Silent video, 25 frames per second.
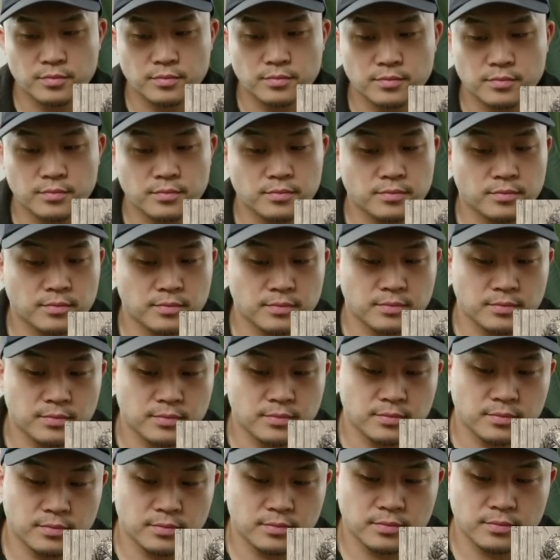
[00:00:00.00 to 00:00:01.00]

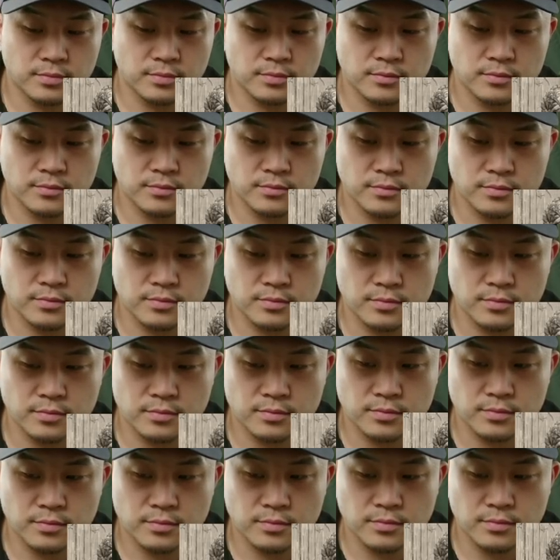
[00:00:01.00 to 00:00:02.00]

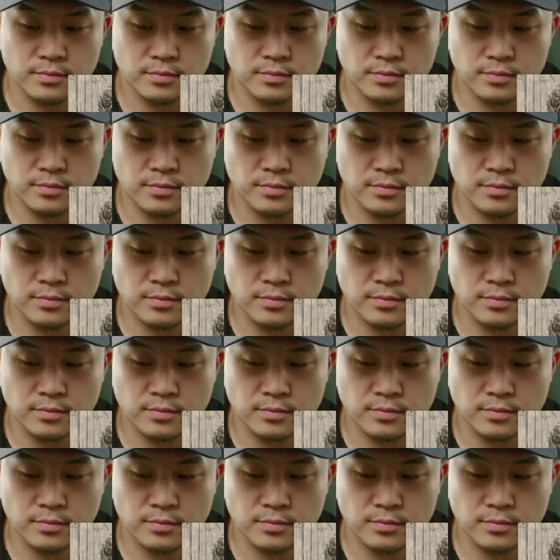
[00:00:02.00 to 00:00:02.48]
No words are spoken by the person on screen.